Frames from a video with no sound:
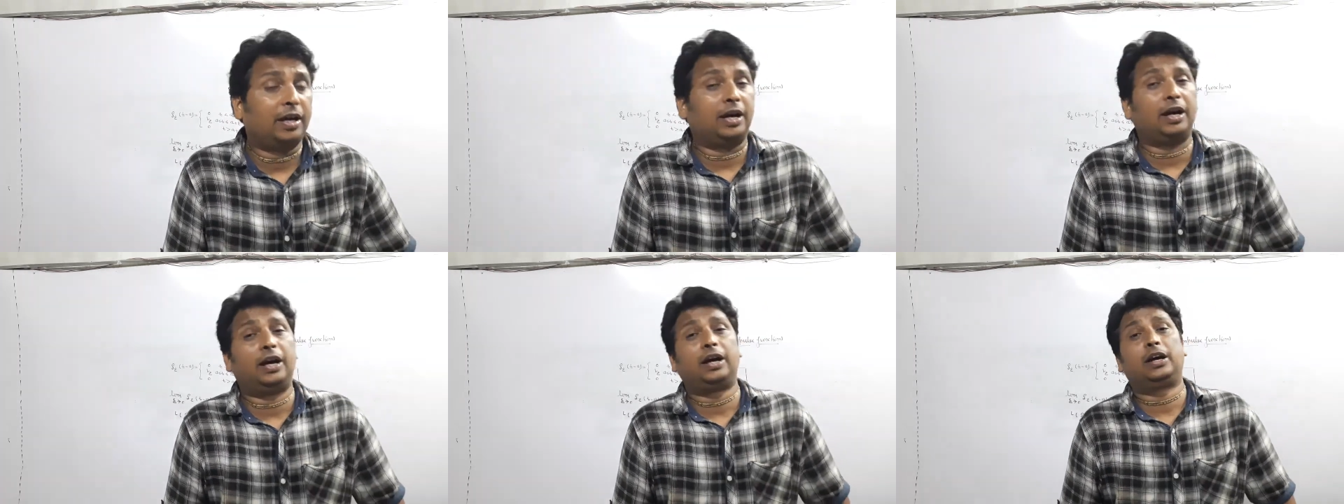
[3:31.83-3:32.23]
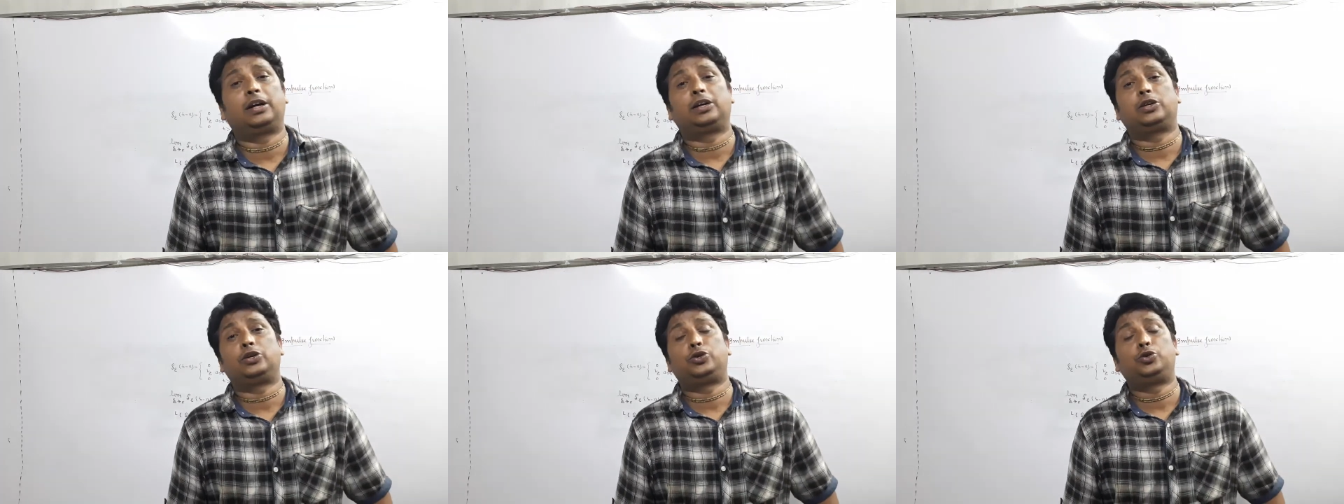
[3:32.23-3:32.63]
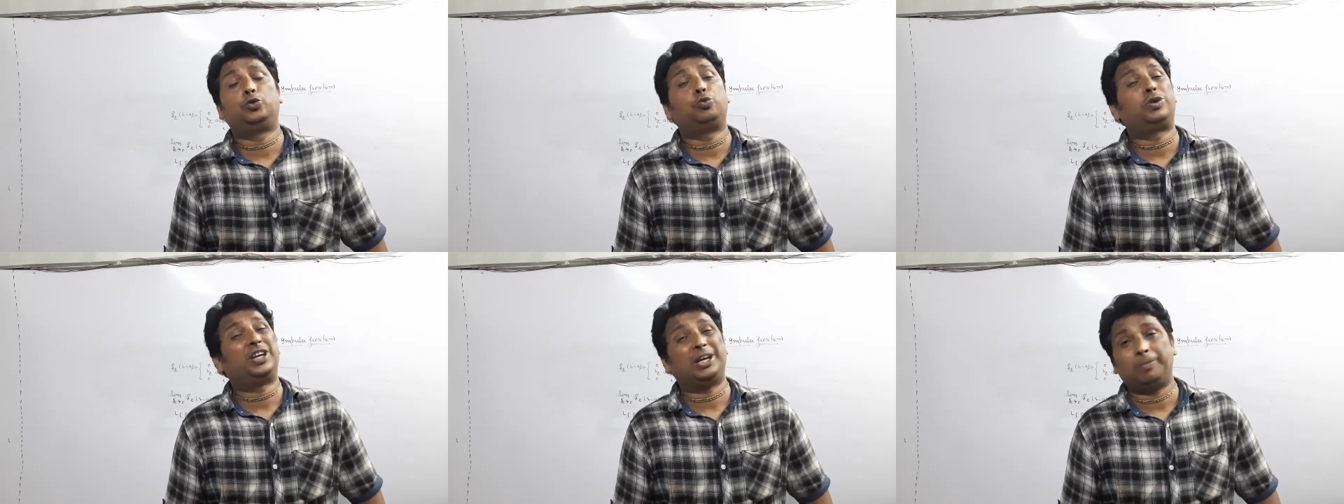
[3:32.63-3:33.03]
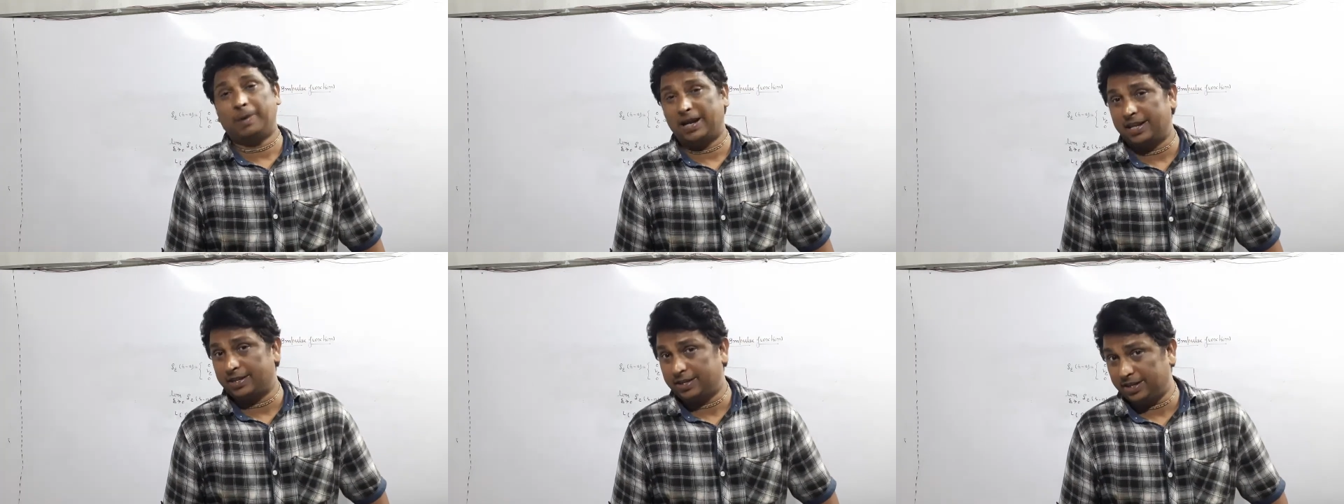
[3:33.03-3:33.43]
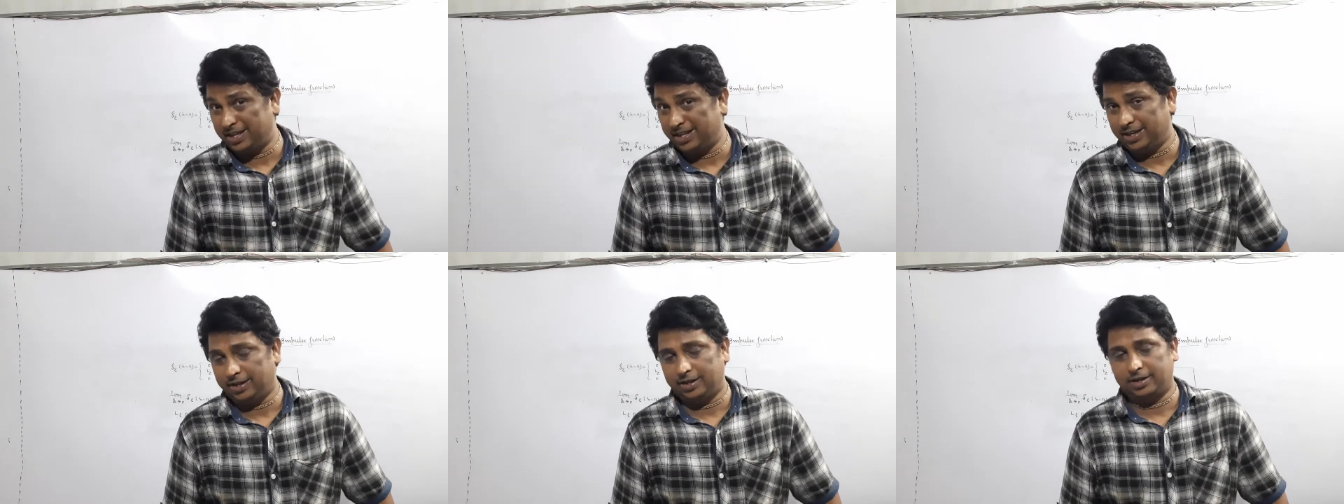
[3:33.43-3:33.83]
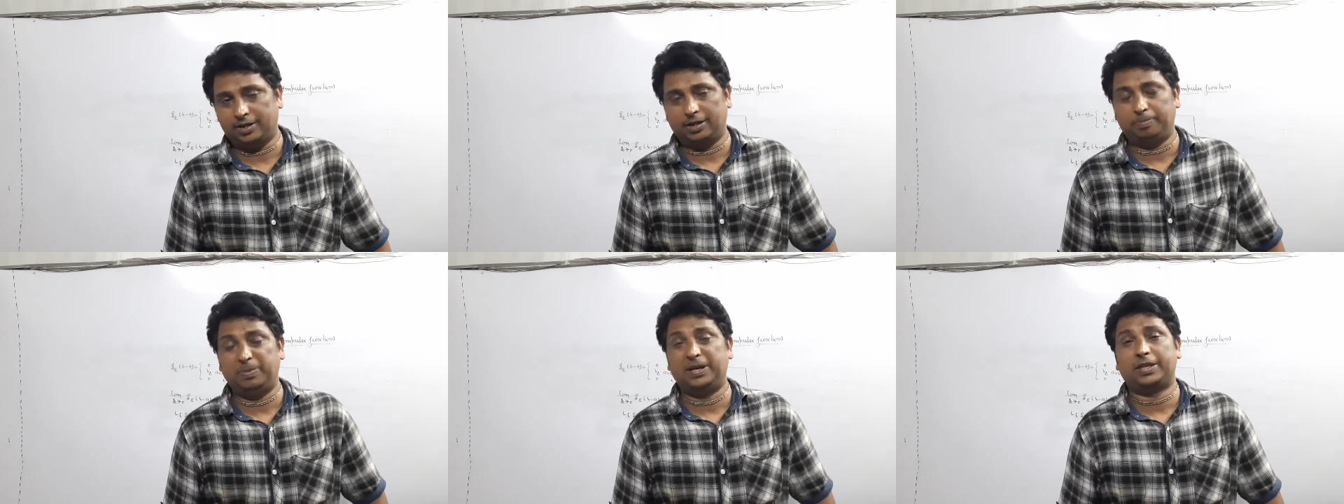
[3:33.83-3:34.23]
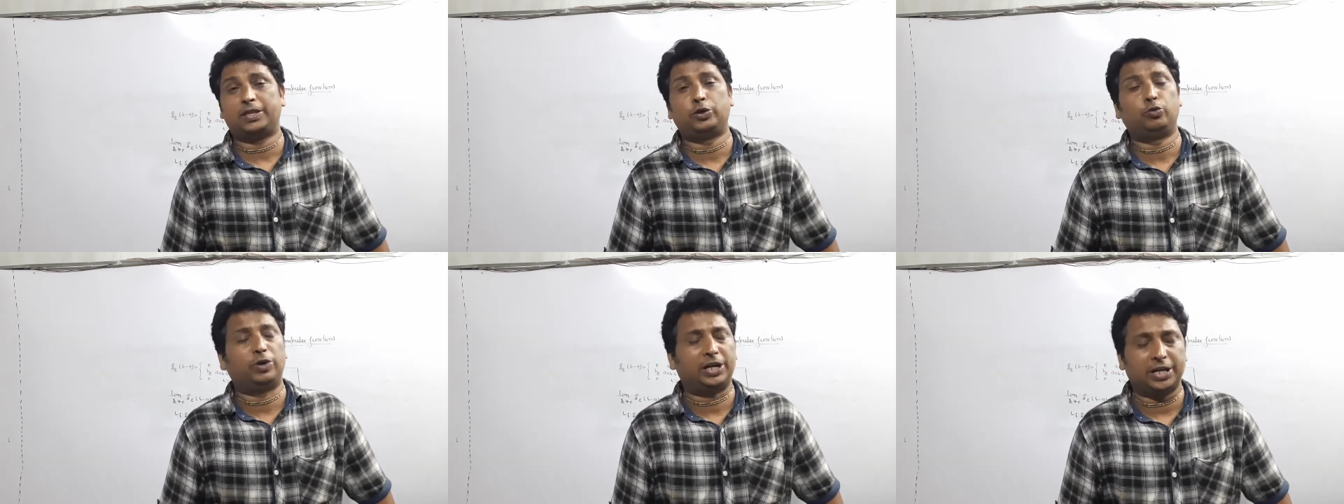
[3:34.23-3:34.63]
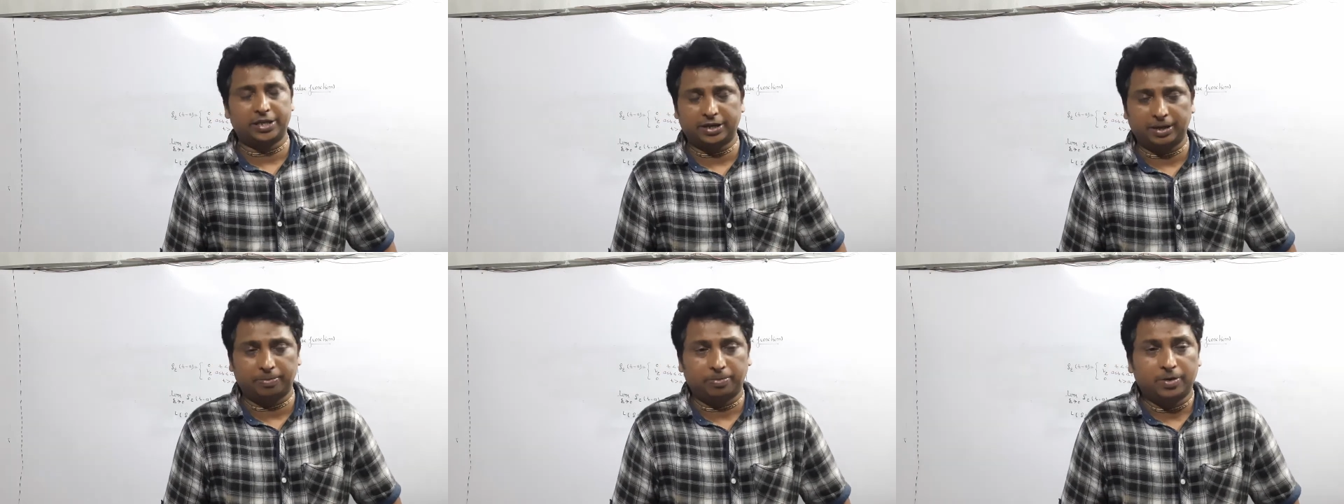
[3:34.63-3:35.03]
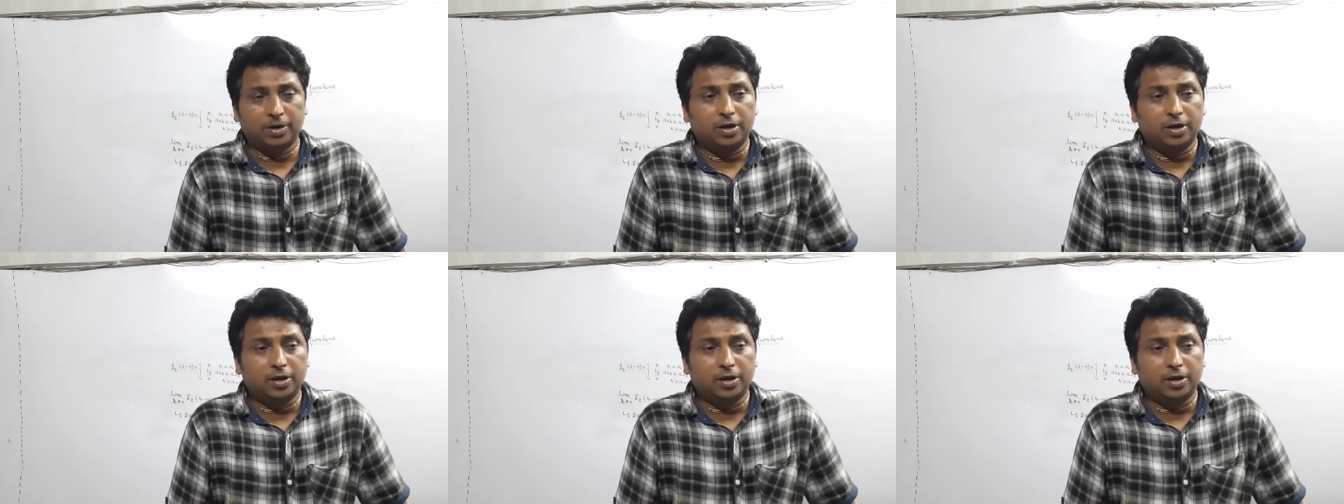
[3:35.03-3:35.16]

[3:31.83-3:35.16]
ut minus A, means unit step.